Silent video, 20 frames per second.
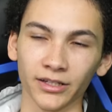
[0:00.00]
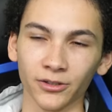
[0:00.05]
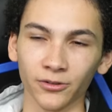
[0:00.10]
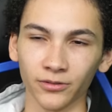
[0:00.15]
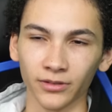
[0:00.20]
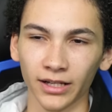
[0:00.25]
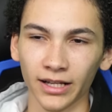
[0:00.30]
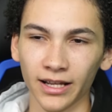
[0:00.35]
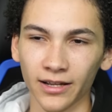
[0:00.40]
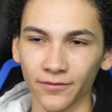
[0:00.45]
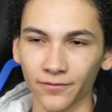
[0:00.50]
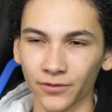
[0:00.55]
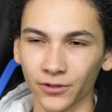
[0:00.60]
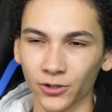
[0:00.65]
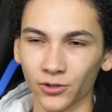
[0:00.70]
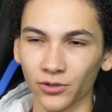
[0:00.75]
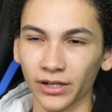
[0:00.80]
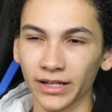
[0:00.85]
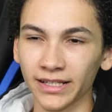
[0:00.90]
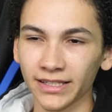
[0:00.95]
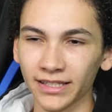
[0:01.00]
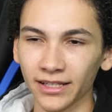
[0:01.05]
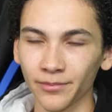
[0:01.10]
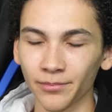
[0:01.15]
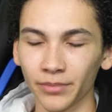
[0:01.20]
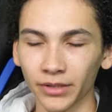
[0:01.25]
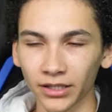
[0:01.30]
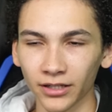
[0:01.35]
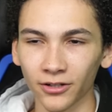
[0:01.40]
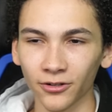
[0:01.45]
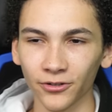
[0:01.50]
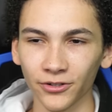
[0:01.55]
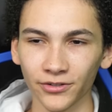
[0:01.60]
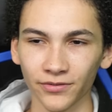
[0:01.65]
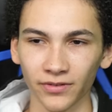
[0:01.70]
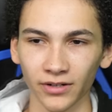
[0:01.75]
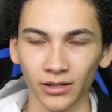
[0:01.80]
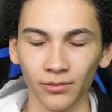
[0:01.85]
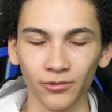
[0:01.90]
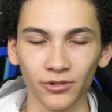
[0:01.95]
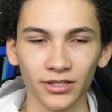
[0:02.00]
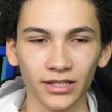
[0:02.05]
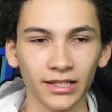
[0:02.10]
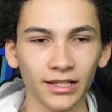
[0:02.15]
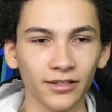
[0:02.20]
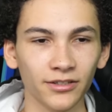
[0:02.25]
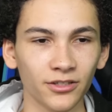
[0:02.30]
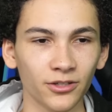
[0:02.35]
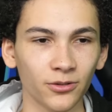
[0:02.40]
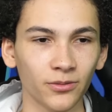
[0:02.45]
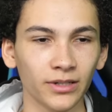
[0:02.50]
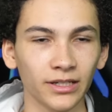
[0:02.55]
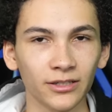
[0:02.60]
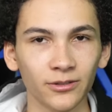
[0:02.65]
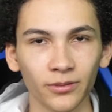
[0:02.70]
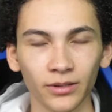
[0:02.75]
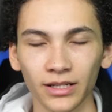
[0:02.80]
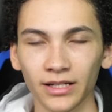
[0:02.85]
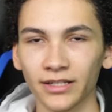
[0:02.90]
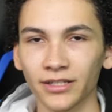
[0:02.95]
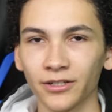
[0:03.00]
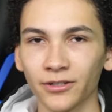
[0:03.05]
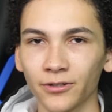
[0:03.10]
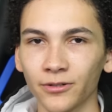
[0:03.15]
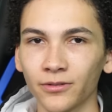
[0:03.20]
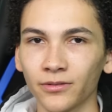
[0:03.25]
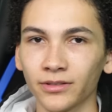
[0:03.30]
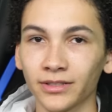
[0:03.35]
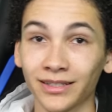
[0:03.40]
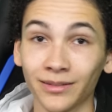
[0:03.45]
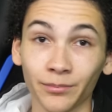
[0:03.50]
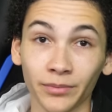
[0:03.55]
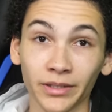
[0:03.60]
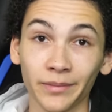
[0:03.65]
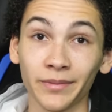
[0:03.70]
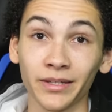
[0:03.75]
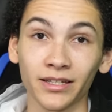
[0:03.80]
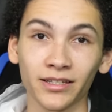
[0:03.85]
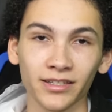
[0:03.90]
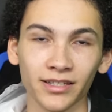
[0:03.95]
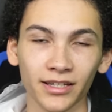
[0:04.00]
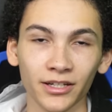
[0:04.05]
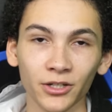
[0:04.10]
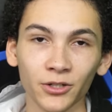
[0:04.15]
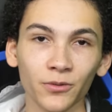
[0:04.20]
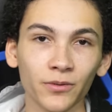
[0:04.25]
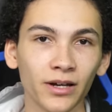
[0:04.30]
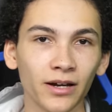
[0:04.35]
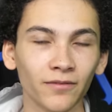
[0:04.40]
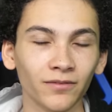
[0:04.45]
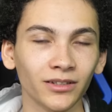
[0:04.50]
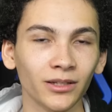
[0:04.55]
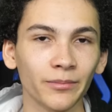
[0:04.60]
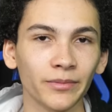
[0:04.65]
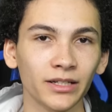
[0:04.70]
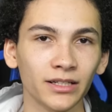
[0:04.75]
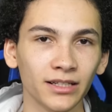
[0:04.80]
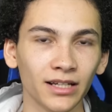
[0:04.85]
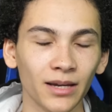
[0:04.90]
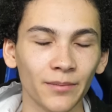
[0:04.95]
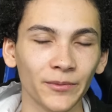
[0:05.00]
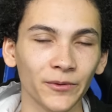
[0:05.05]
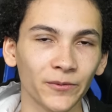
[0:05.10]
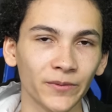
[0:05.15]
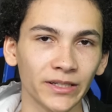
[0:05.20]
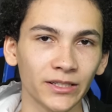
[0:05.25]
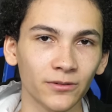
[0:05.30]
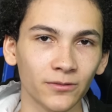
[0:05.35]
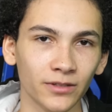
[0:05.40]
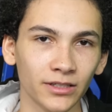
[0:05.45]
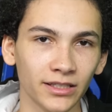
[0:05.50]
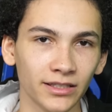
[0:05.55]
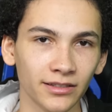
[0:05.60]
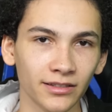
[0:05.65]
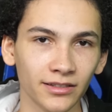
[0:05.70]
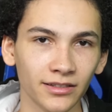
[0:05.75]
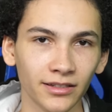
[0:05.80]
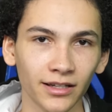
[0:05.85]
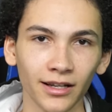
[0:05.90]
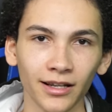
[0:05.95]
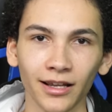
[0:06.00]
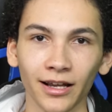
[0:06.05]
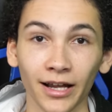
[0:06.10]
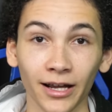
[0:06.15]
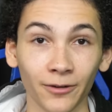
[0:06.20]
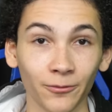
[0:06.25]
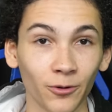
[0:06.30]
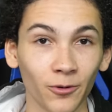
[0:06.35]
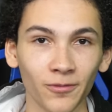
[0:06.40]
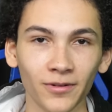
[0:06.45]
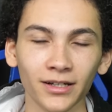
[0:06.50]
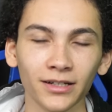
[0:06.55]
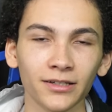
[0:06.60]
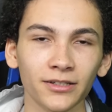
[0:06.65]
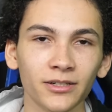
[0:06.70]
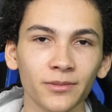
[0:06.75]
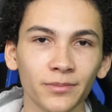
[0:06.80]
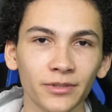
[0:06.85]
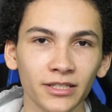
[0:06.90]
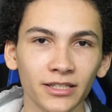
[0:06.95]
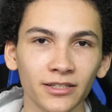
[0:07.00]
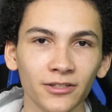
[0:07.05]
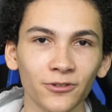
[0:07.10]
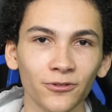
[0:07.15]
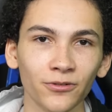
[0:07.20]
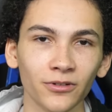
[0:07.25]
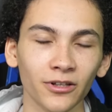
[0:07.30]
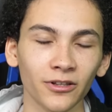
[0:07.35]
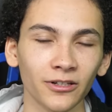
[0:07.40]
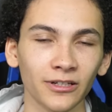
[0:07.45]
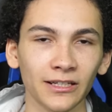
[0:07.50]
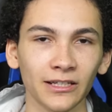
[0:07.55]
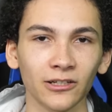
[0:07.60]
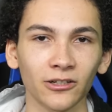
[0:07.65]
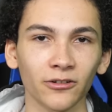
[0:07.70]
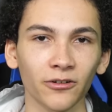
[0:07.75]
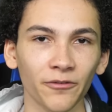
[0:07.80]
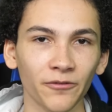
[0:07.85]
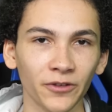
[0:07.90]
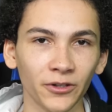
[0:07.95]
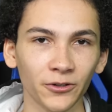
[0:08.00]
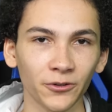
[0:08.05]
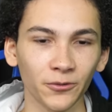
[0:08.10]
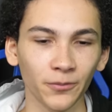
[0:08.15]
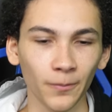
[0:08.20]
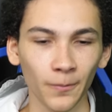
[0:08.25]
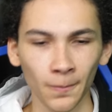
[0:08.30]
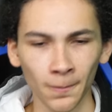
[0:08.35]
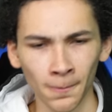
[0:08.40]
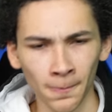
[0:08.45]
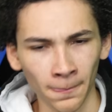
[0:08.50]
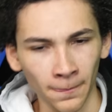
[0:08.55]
I don't have crazy big goals for Emerald Scales in 2022, simply because I do have limited time and resources. I will 100% do another year interview.